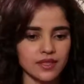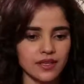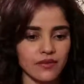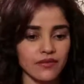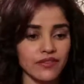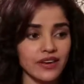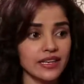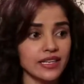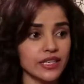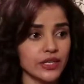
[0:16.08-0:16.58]

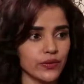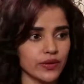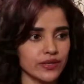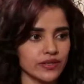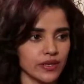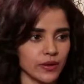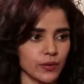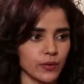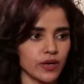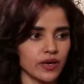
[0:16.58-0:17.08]
Very
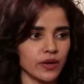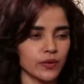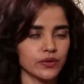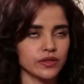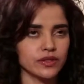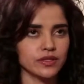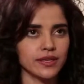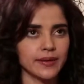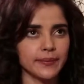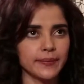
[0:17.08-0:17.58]
interesting one, I would
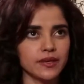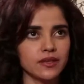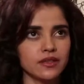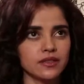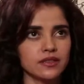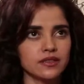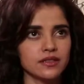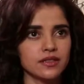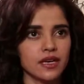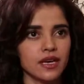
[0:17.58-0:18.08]
say,
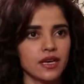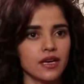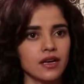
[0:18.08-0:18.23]
because